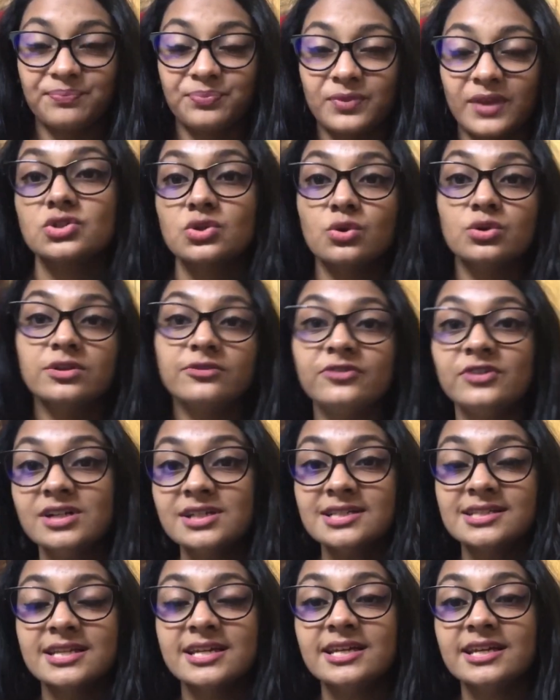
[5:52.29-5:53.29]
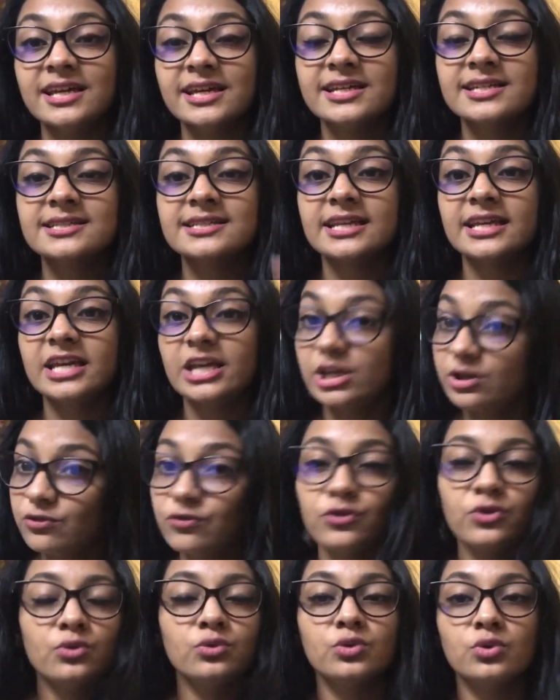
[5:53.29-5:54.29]
So the first thing is,
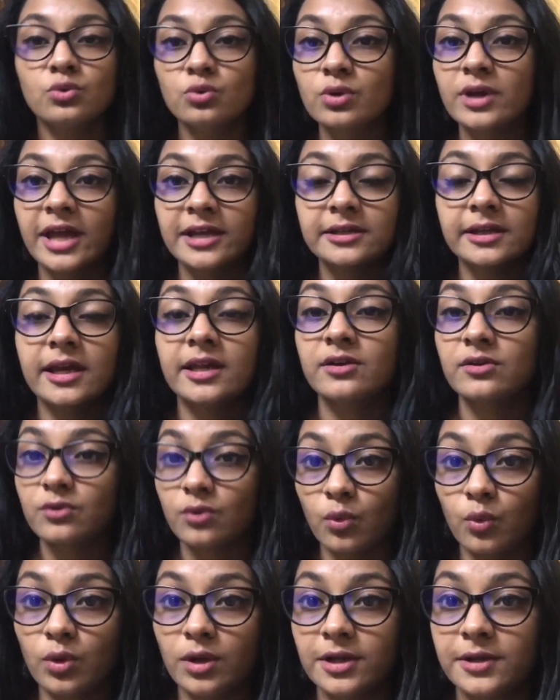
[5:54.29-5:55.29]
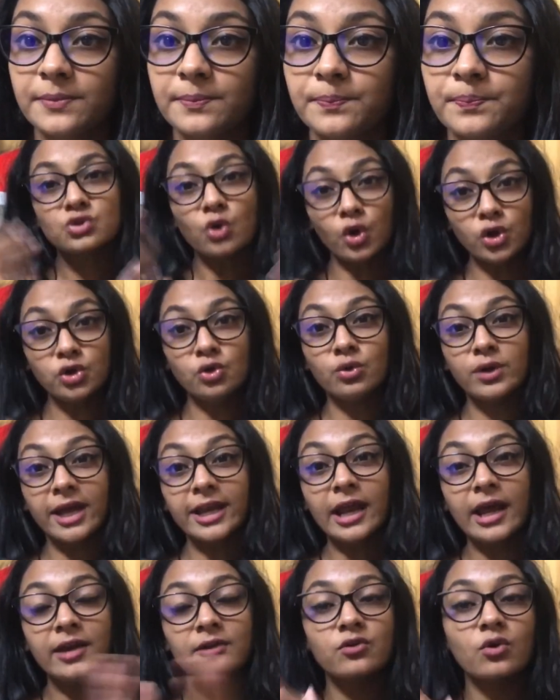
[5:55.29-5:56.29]
if you do get enrolled, so you
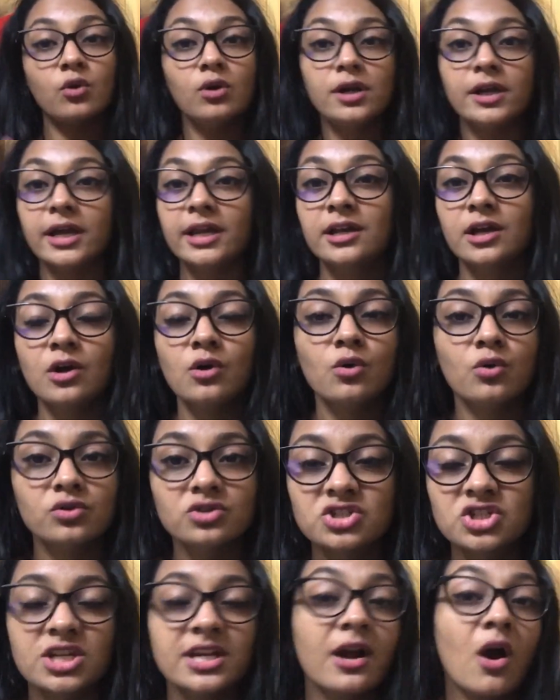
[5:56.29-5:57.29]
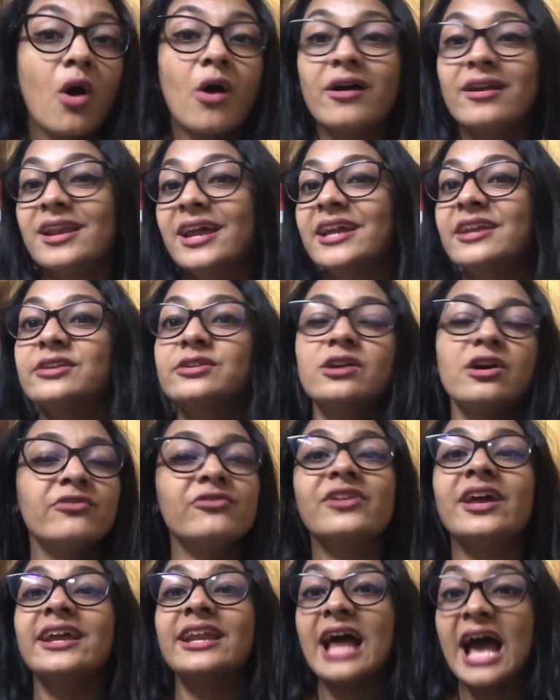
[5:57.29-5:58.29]
get enrolled in a coaching, online or
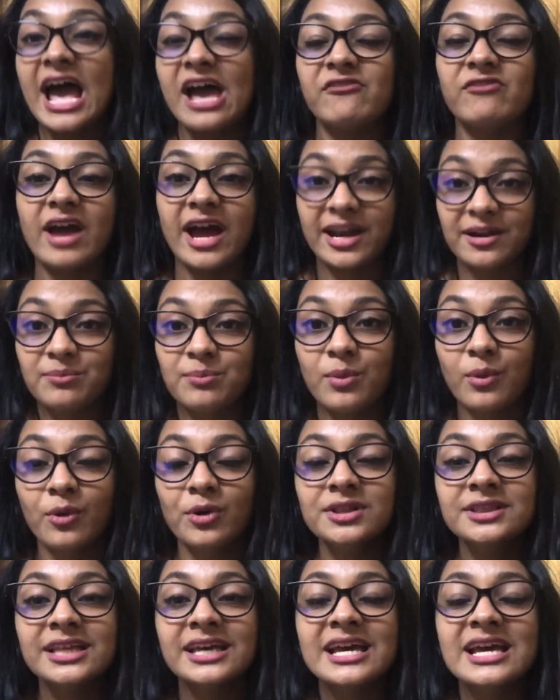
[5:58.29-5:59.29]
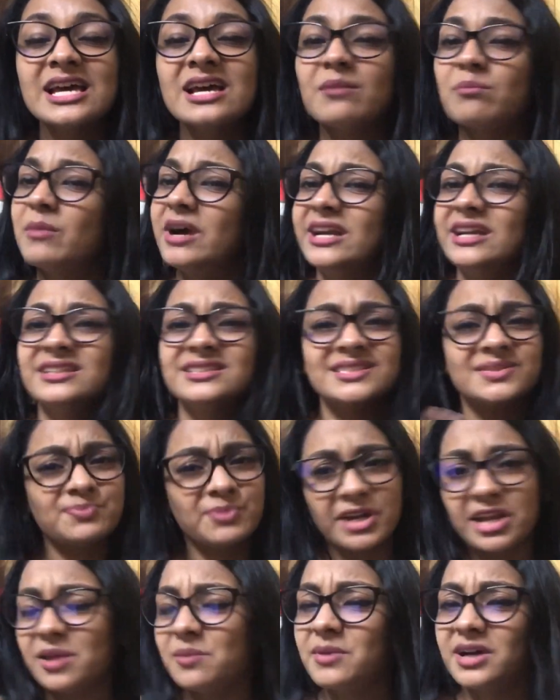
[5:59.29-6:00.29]
offline. I've had both, but it's
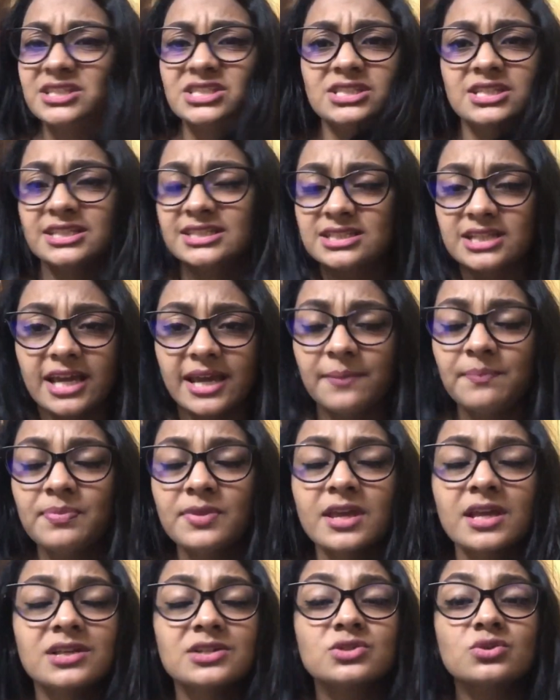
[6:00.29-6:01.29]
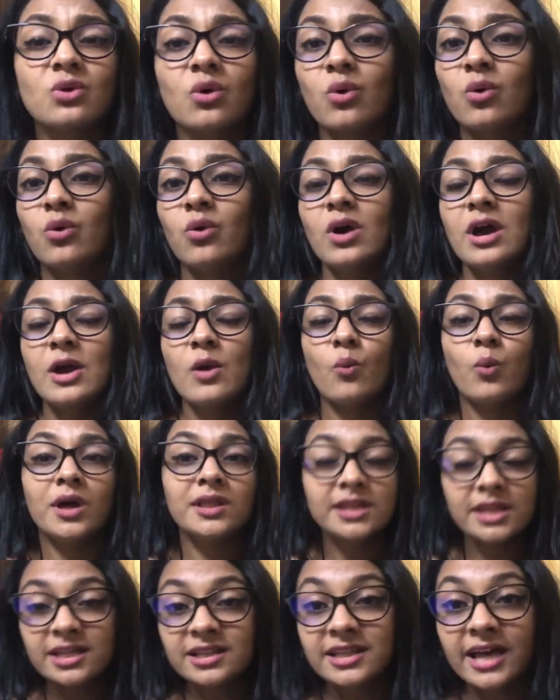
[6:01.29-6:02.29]
pretty much the same. So
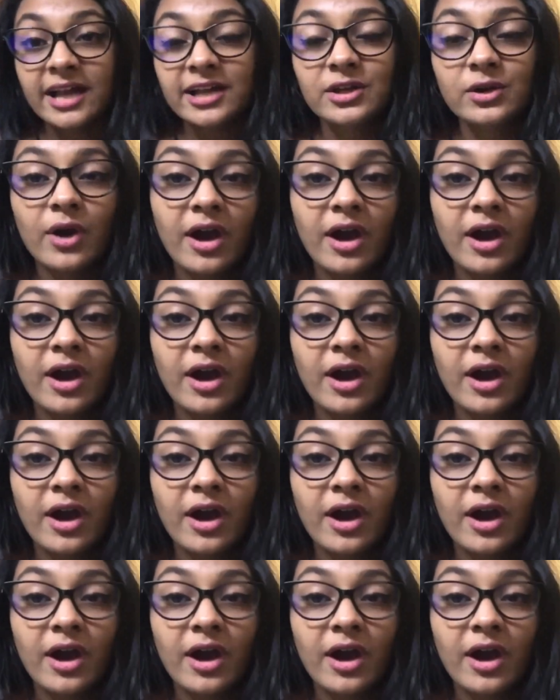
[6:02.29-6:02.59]
one thing that you